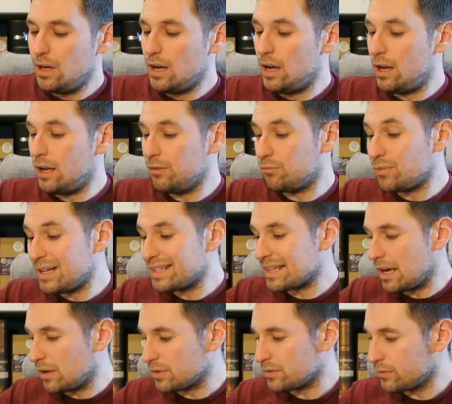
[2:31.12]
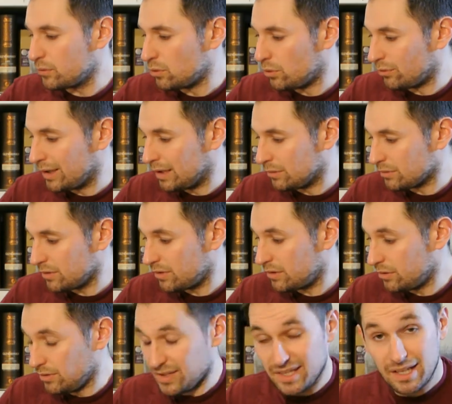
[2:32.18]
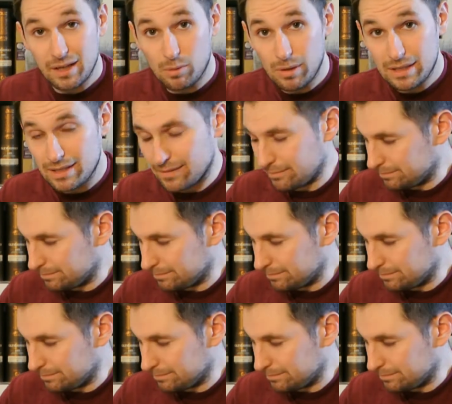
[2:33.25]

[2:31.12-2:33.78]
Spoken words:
It retails for around 30 quid.